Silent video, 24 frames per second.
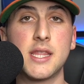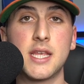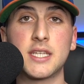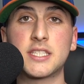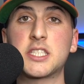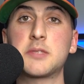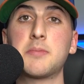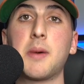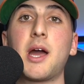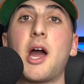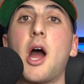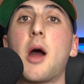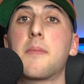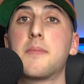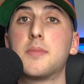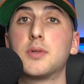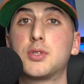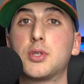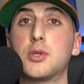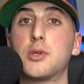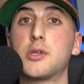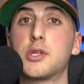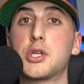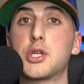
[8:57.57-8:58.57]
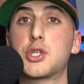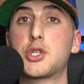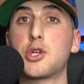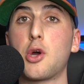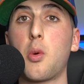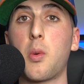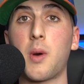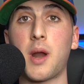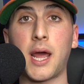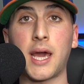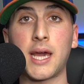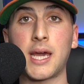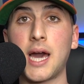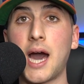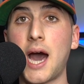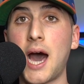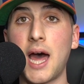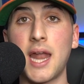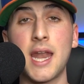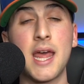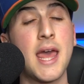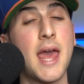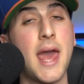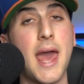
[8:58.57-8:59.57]
This is my opportunity to show what I
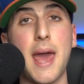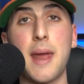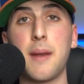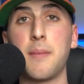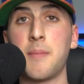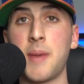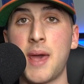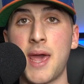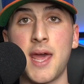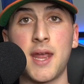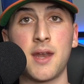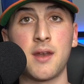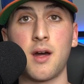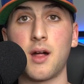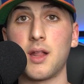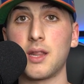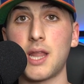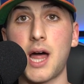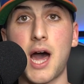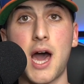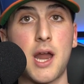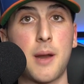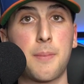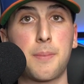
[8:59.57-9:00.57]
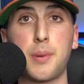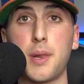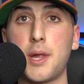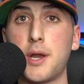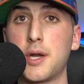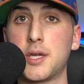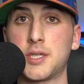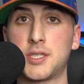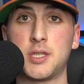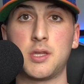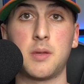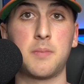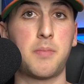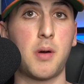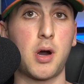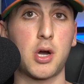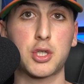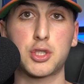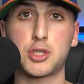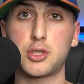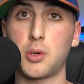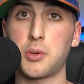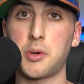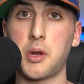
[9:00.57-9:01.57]
got. And man, a lot of players in the
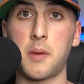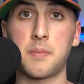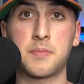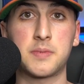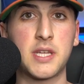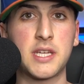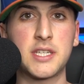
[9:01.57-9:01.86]
Bucks showed up.